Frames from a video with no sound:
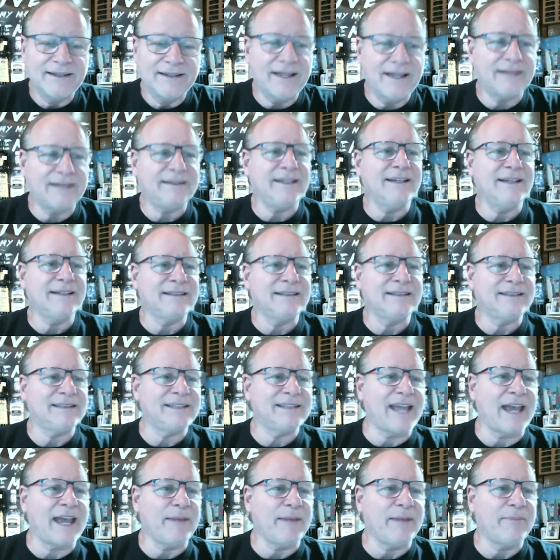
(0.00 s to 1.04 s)
that the
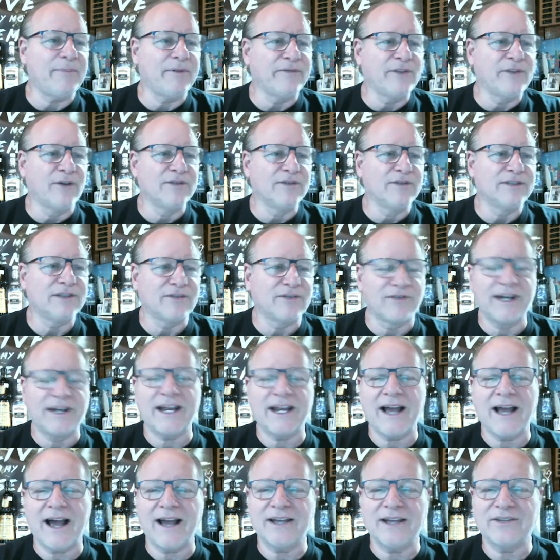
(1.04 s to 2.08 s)
escape of those three
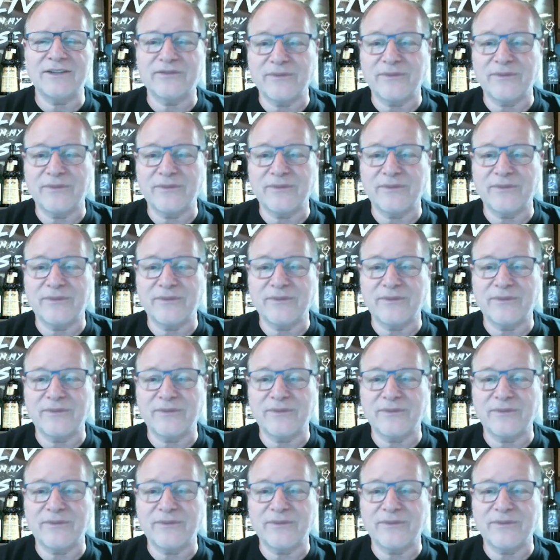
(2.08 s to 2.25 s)
guys